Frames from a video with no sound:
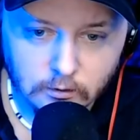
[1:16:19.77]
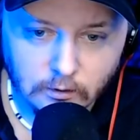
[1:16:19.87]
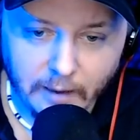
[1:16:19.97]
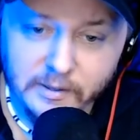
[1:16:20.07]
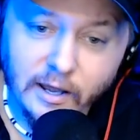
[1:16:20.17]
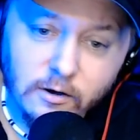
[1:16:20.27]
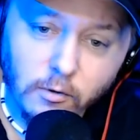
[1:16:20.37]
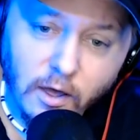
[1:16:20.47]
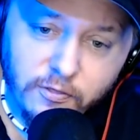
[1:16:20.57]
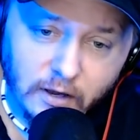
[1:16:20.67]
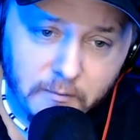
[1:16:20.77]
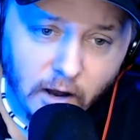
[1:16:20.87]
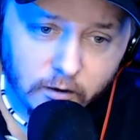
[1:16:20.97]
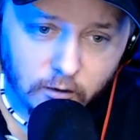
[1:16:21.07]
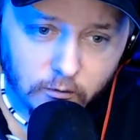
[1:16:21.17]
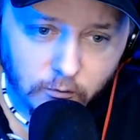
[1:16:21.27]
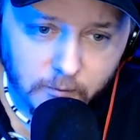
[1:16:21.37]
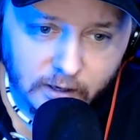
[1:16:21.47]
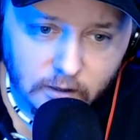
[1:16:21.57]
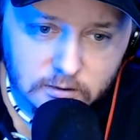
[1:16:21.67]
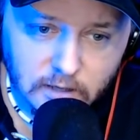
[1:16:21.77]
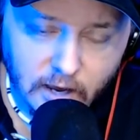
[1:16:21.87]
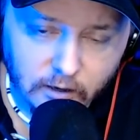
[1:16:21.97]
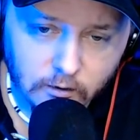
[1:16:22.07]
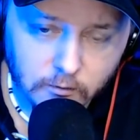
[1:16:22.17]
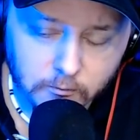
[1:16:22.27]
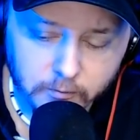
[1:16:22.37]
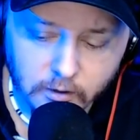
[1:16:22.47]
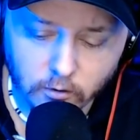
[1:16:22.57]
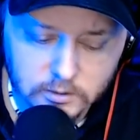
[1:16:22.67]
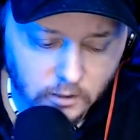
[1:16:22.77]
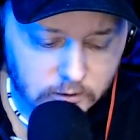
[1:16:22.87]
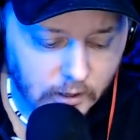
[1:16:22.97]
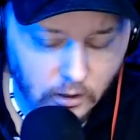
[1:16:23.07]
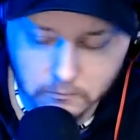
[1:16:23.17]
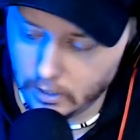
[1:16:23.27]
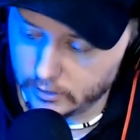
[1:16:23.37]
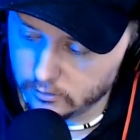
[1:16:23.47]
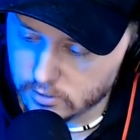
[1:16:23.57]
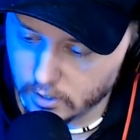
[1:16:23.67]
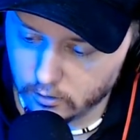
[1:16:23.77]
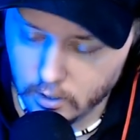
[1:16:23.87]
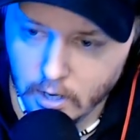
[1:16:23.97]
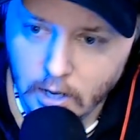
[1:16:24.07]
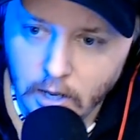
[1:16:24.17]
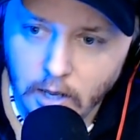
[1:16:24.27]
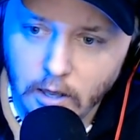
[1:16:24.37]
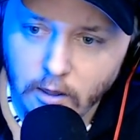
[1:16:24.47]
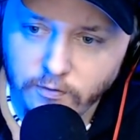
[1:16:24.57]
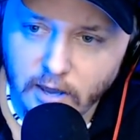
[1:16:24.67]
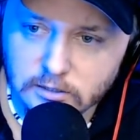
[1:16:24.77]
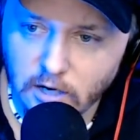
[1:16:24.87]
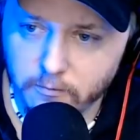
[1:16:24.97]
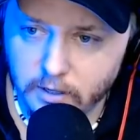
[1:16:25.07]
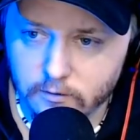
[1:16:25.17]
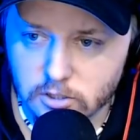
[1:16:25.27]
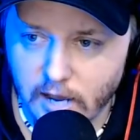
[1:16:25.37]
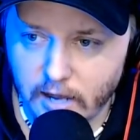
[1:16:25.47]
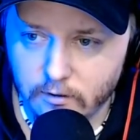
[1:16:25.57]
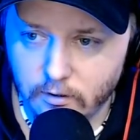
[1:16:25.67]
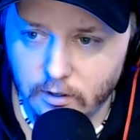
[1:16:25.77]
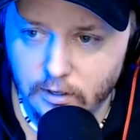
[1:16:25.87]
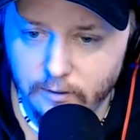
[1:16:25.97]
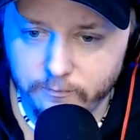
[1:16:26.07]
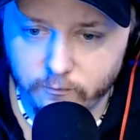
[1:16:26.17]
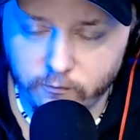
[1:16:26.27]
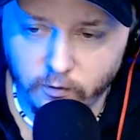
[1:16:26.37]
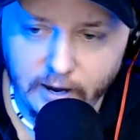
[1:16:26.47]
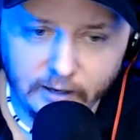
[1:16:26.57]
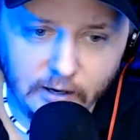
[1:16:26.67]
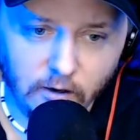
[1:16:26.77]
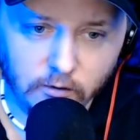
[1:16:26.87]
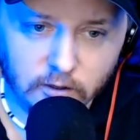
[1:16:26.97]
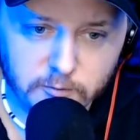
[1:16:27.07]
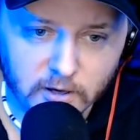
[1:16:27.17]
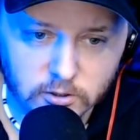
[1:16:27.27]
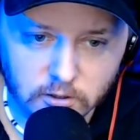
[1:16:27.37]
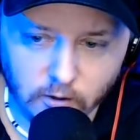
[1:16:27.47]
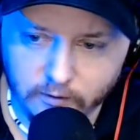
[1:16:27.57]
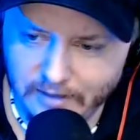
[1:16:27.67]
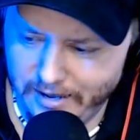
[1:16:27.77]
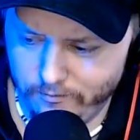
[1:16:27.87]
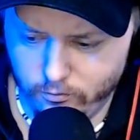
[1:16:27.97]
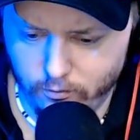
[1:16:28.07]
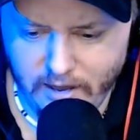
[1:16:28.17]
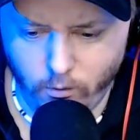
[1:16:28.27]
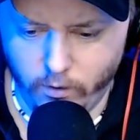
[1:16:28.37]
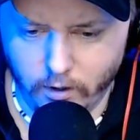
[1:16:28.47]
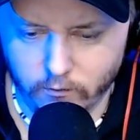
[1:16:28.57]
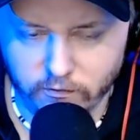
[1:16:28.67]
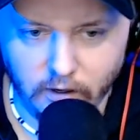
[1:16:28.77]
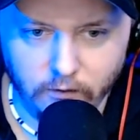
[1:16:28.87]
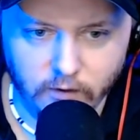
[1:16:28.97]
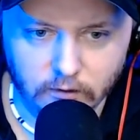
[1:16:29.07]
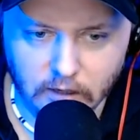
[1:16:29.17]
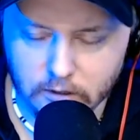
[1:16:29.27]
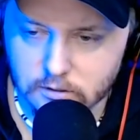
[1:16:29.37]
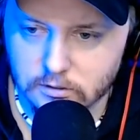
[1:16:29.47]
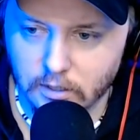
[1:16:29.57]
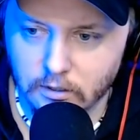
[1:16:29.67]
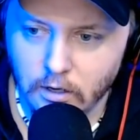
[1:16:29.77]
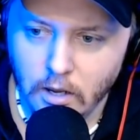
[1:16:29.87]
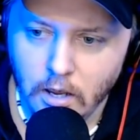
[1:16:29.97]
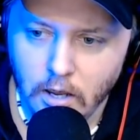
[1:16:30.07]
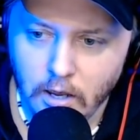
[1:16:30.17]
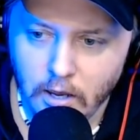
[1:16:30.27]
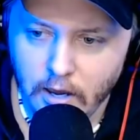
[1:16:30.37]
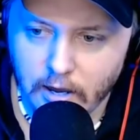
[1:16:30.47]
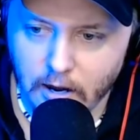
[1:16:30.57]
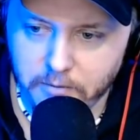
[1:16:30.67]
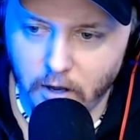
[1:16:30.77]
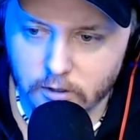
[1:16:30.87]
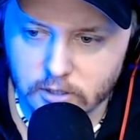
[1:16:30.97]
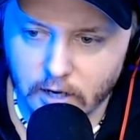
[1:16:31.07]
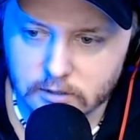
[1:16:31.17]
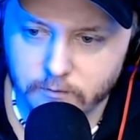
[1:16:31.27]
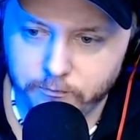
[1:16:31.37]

I mean, I know nothing about you. What am I going to say? But no, seriously, I'll unblock you, J-Hood. Thanks to everybody in the chat for hanging out, especially during that, through that weird fucking thing that I just did. And I apologize.